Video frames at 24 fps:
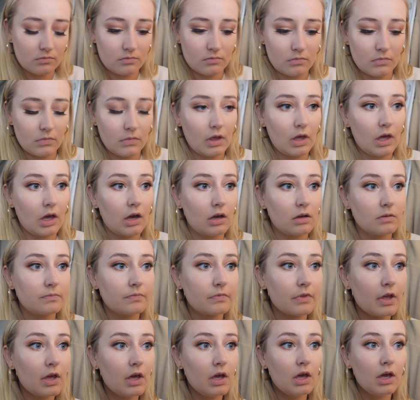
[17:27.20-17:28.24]
Okay.
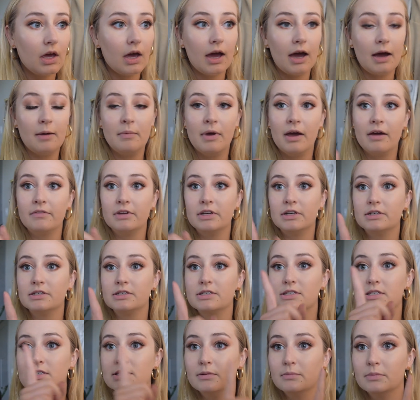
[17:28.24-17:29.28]
I'm having a
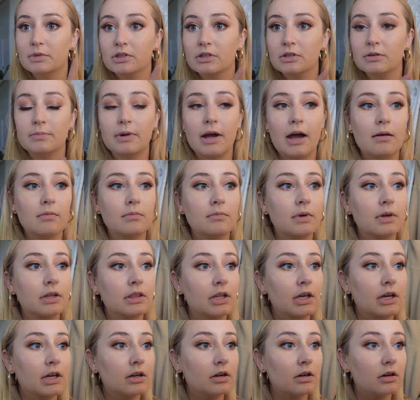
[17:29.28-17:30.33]
similar problem on
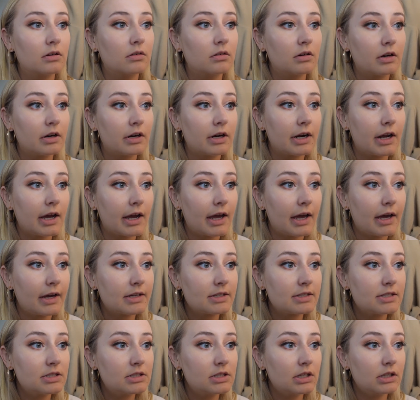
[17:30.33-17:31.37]
the inner corner, and I
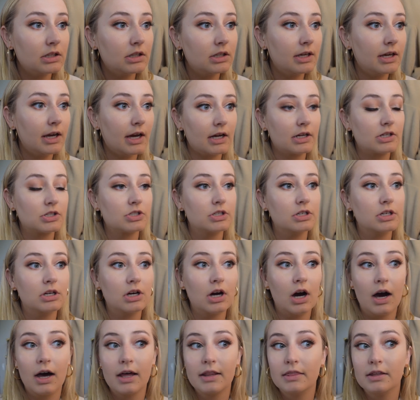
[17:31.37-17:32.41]
accidentally actually
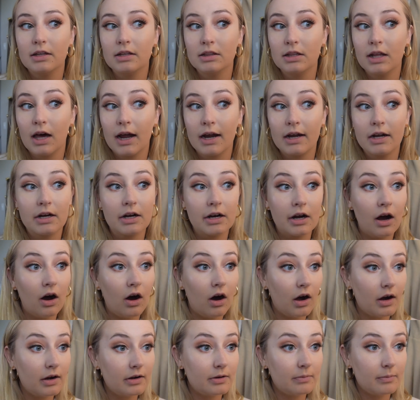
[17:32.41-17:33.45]
got the liner
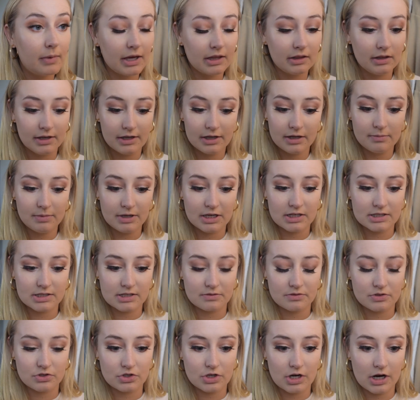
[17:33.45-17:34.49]
onto my lid because I
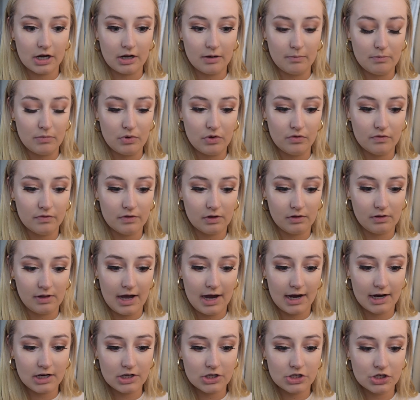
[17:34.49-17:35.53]
was trying to move the
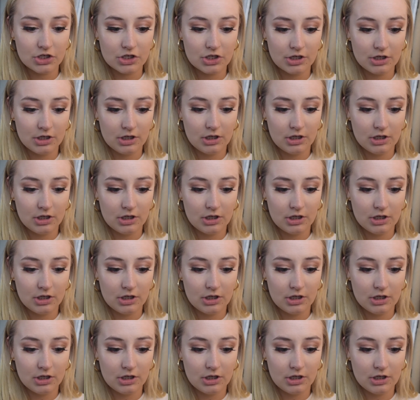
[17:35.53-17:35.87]
lash.